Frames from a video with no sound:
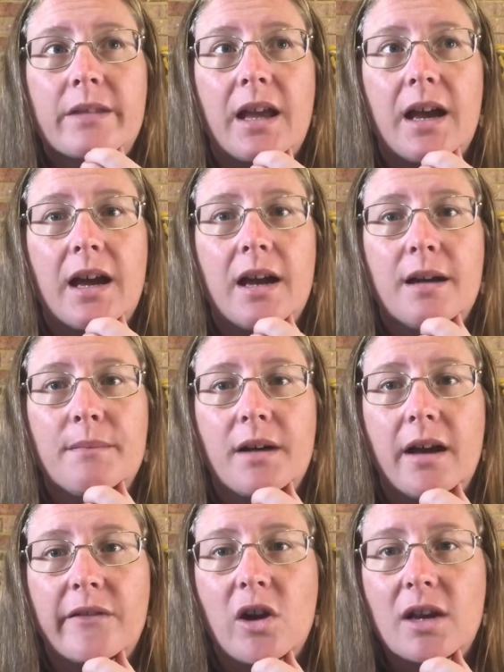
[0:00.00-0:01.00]

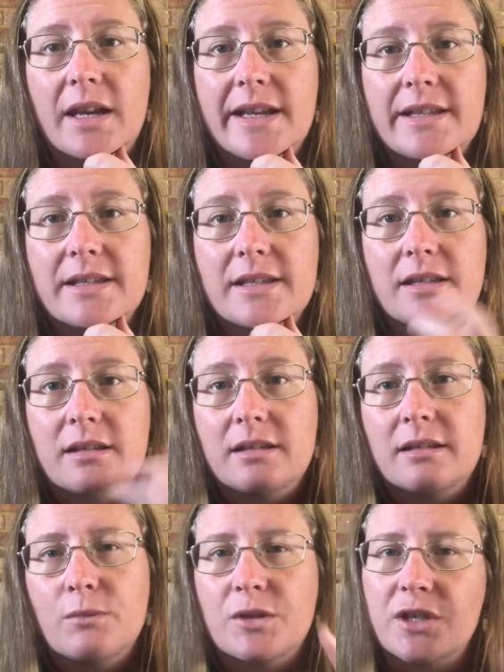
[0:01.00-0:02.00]
I've got Lent,
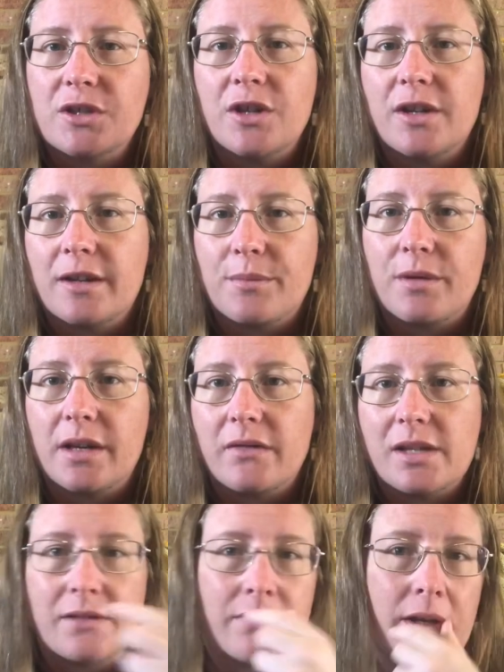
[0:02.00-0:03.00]
which I showed in a
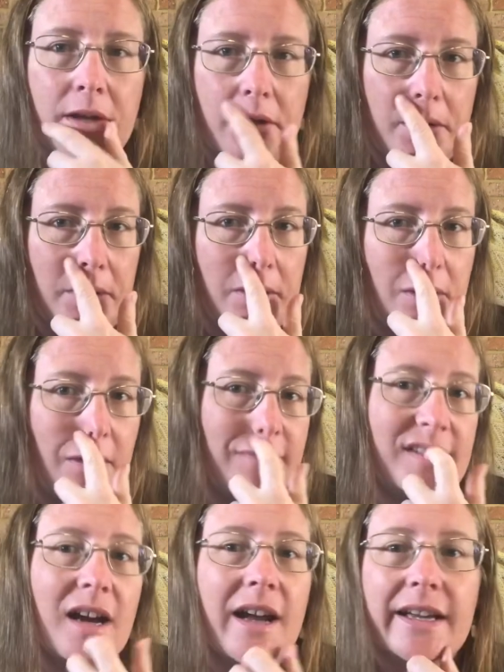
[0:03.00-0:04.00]
previous video, of
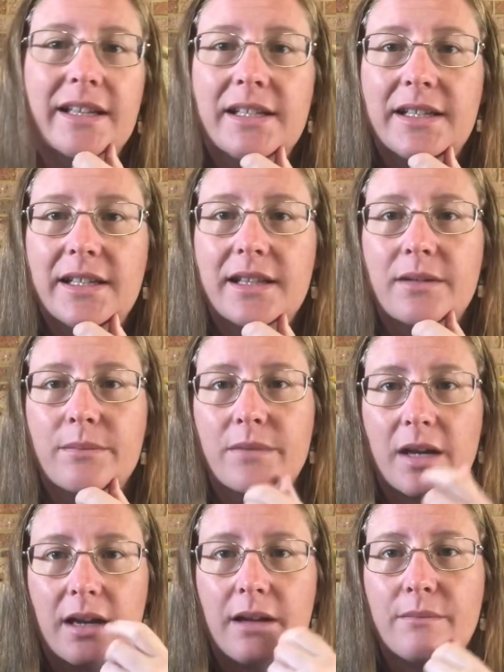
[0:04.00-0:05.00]
Tiger Lily, the
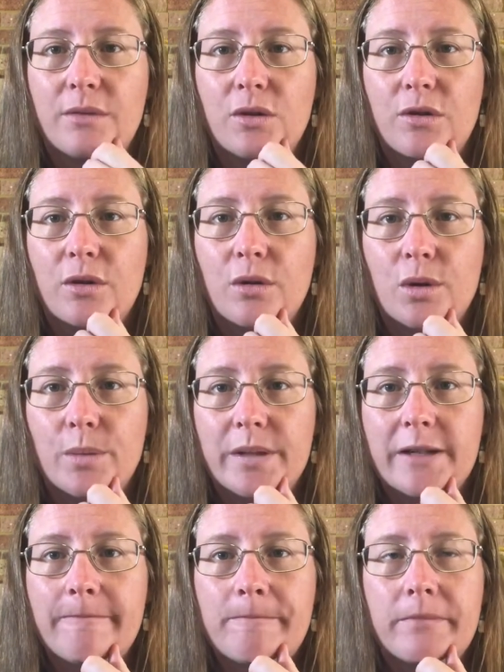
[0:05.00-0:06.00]
Nora
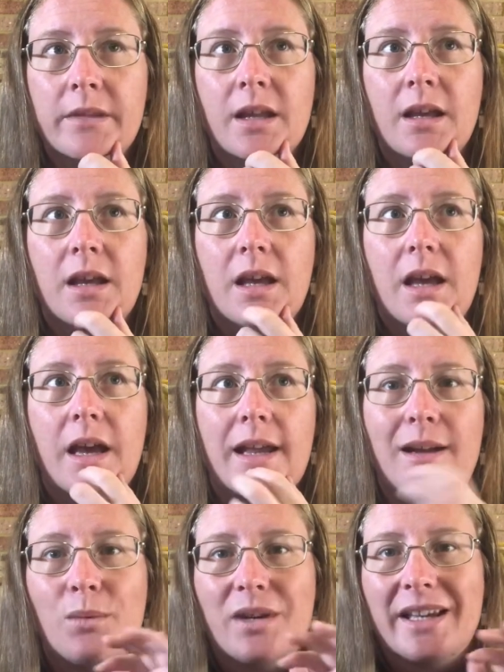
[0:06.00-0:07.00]
Corbett, and
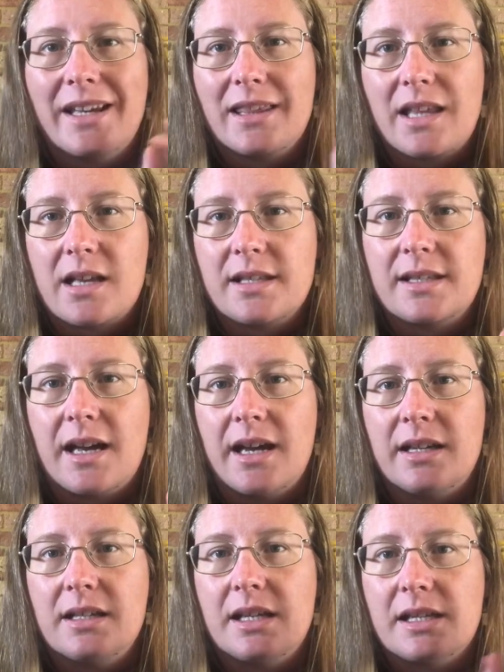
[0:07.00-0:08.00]
I want to get that
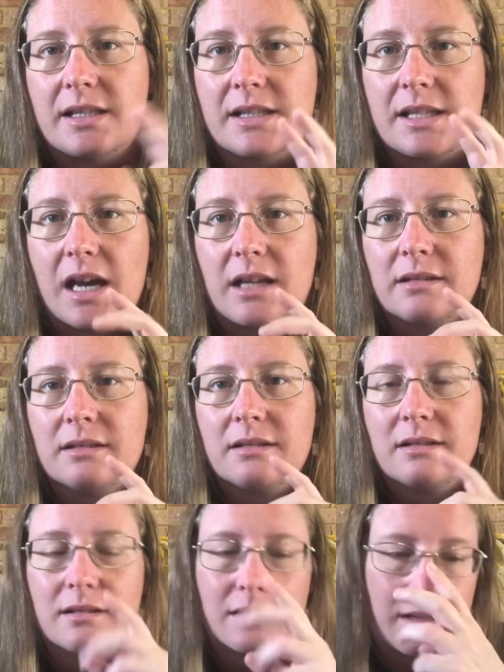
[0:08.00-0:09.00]
started and done
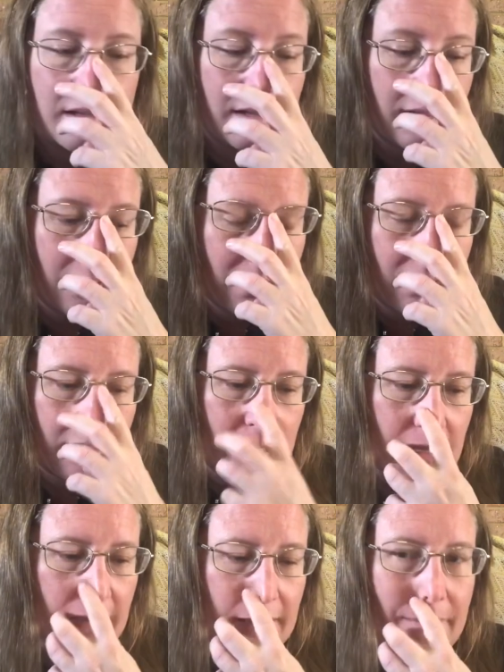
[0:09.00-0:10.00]

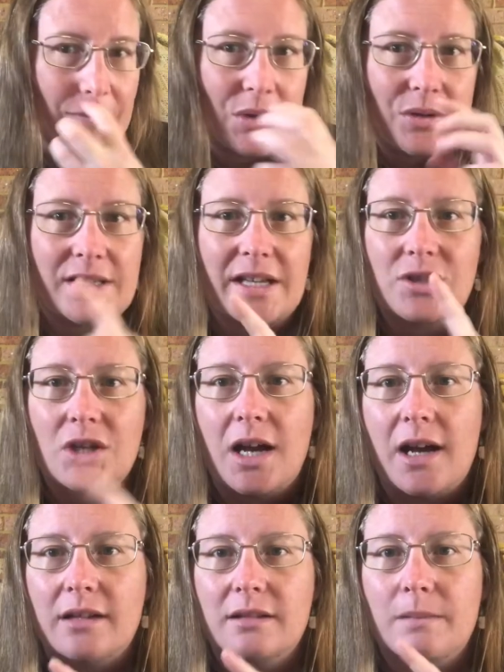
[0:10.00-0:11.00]
because that
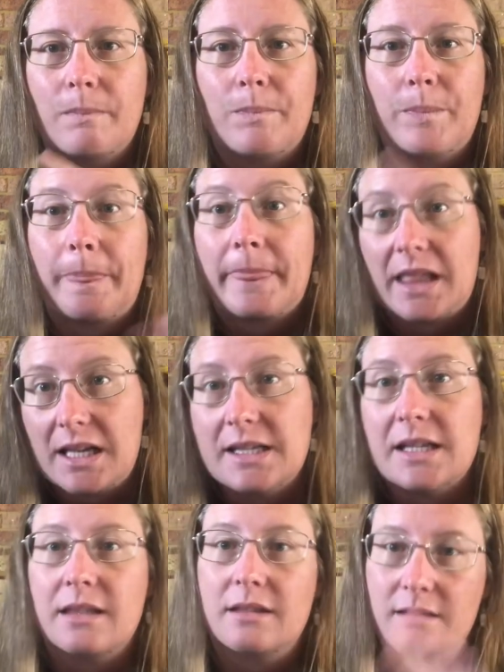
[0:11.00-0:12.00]
chart is
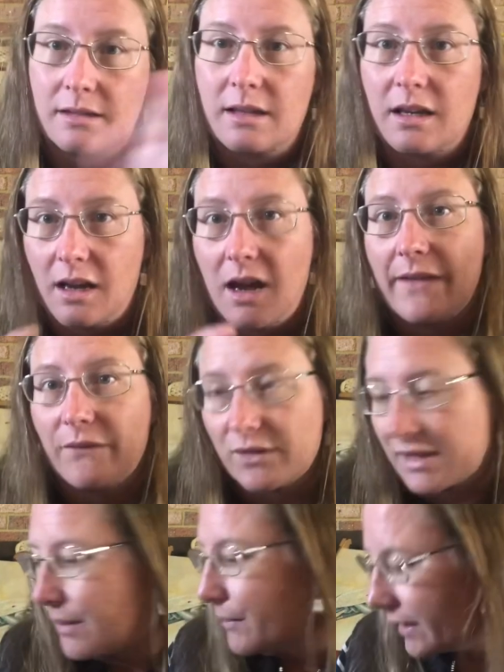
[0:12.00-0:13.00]
in line for
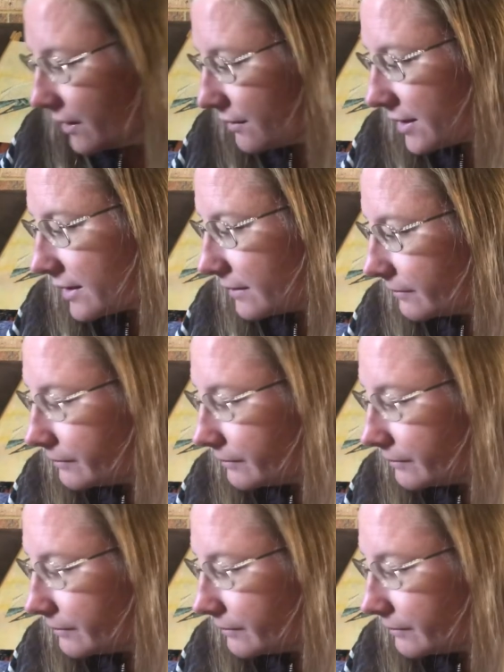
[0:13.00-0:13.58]
someone else.